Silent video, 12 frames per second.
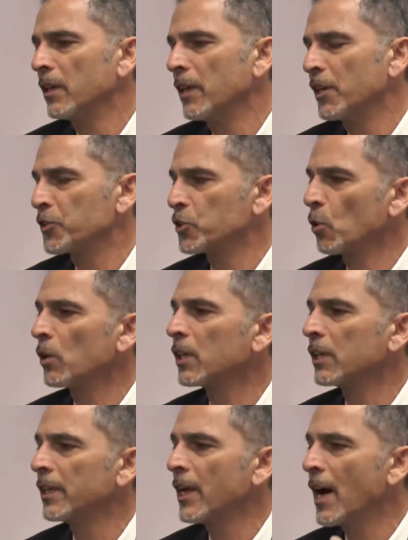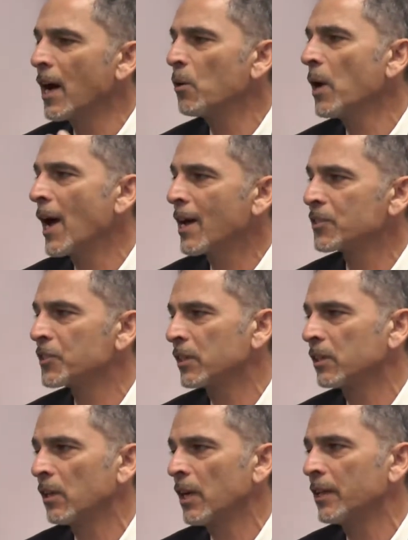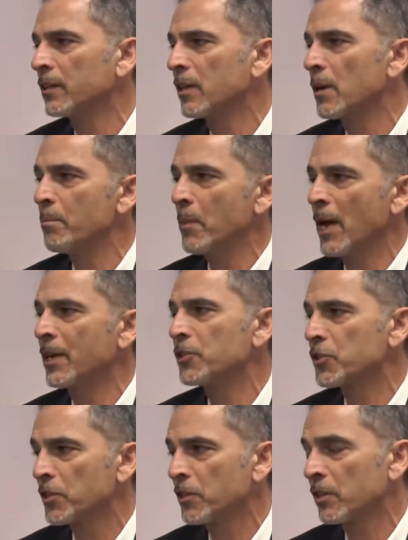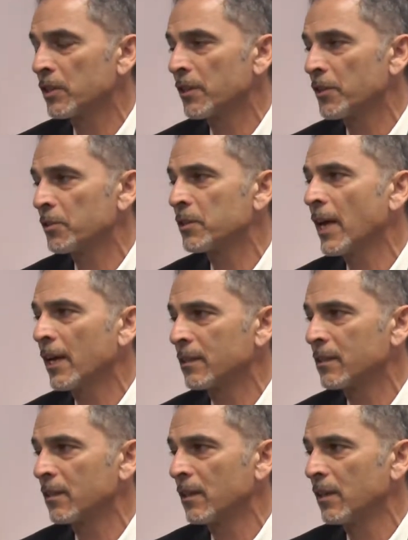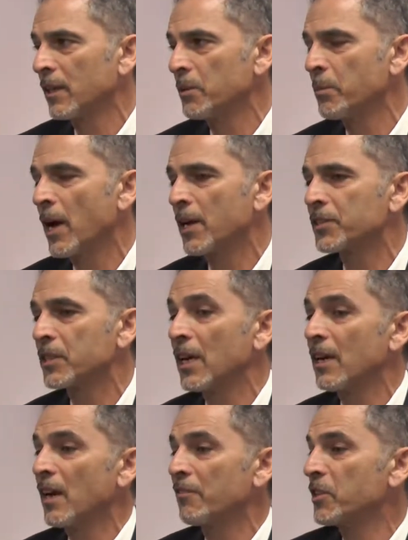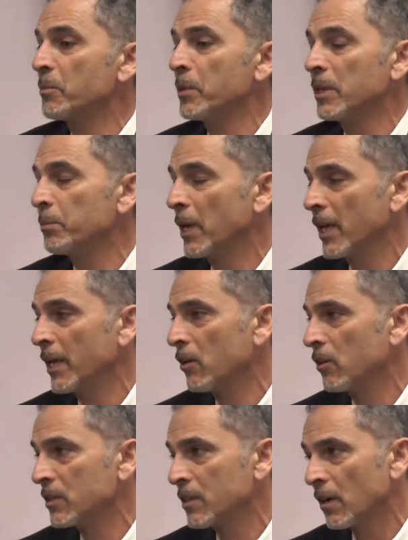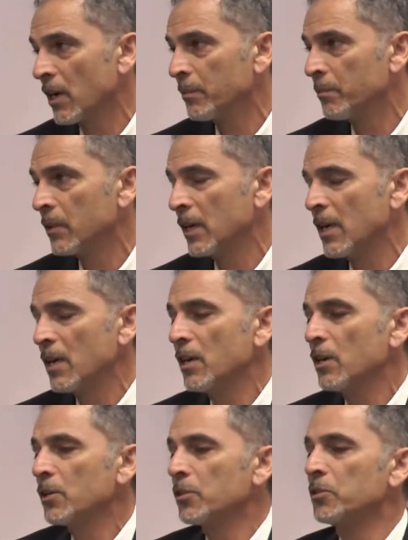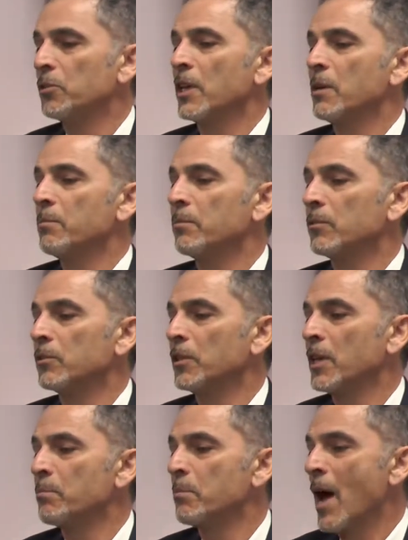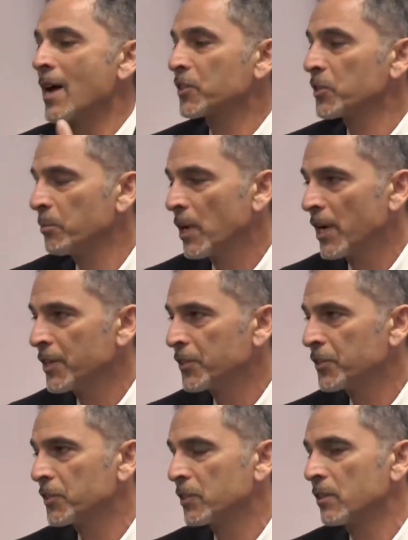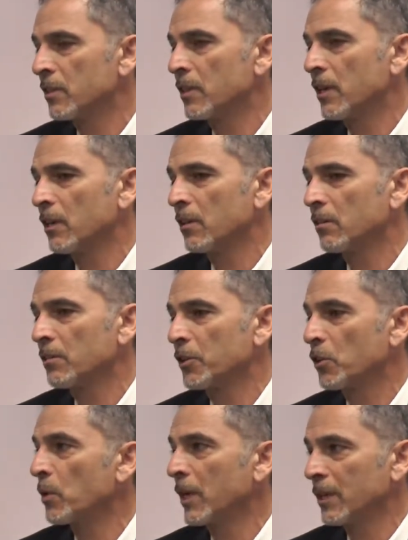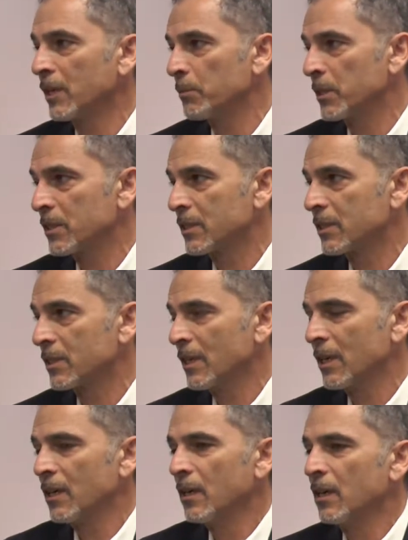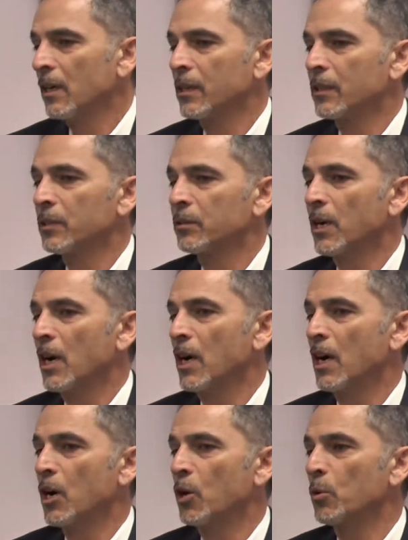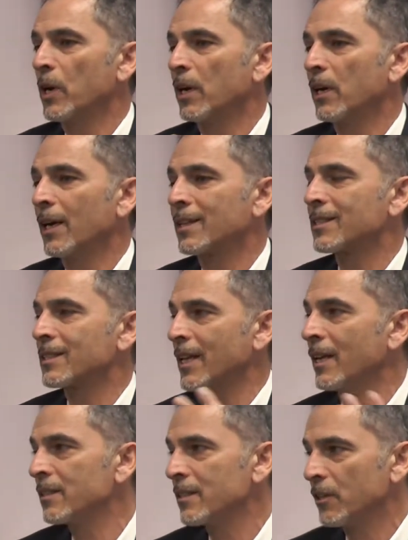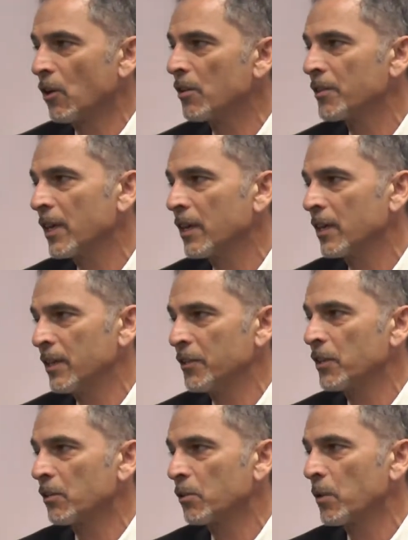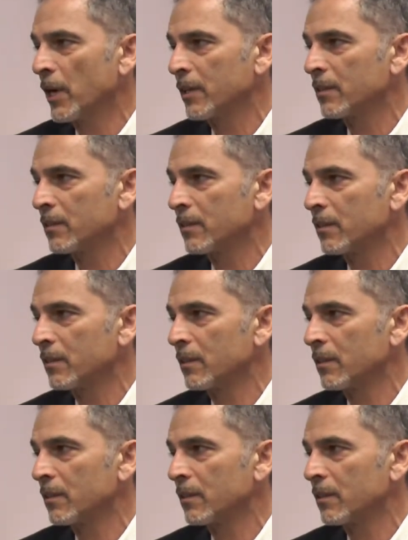historically, how has the client managed their debt in the past? Have they been paying on time? Do they maximize their credit limits? How extended are they in their credit?